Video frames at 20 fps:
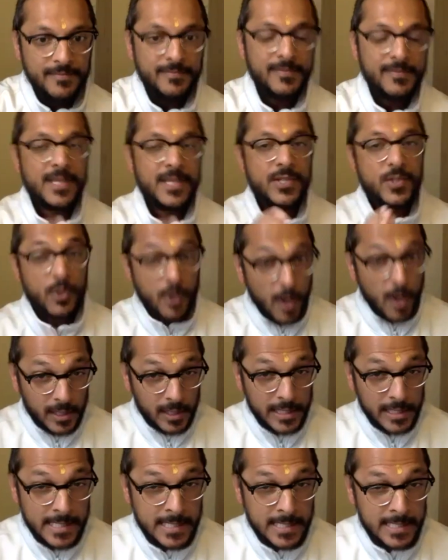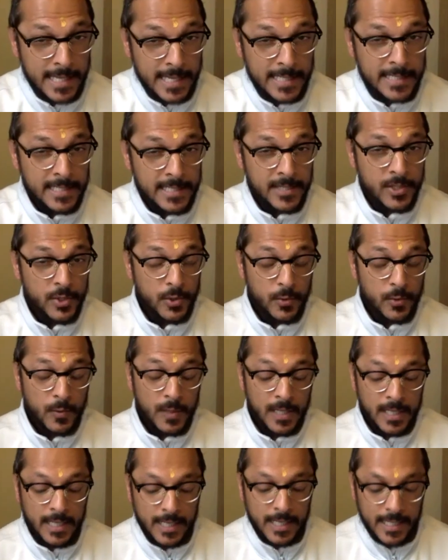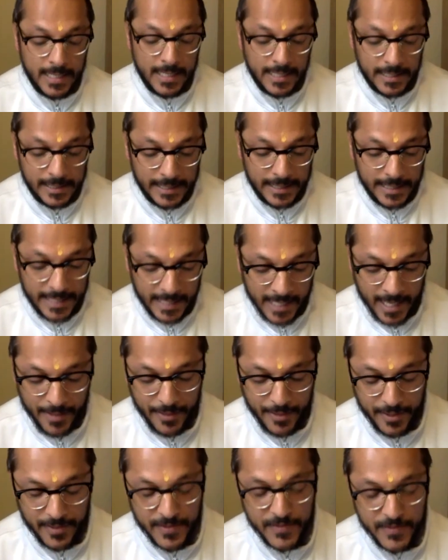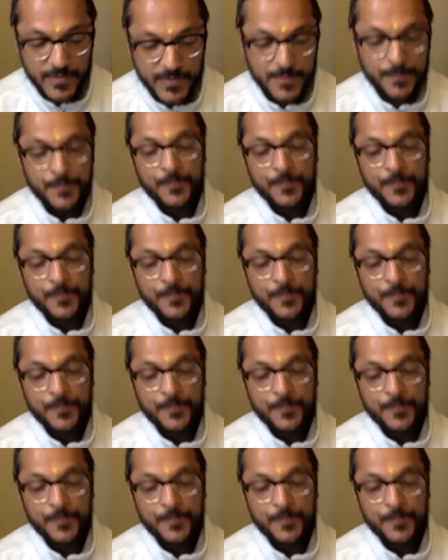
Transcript: These are all insights into leading others.